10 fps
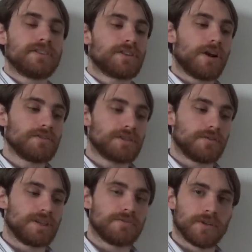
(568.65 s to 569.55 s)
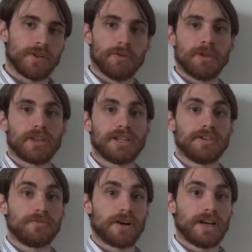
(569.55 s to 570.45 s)
this also gives you the ability
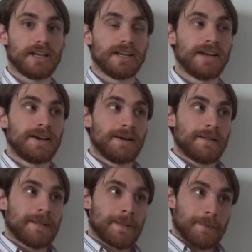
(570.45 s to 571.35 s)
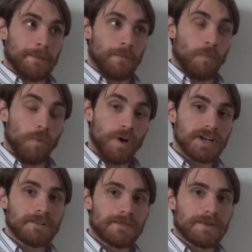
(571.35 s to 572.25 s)
to run
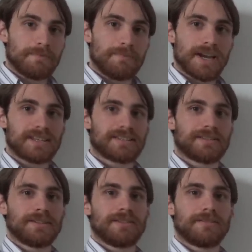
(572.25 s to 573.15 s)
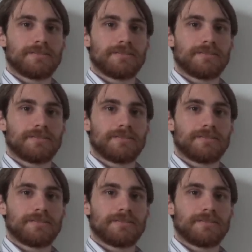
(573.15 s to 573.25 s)
one of the best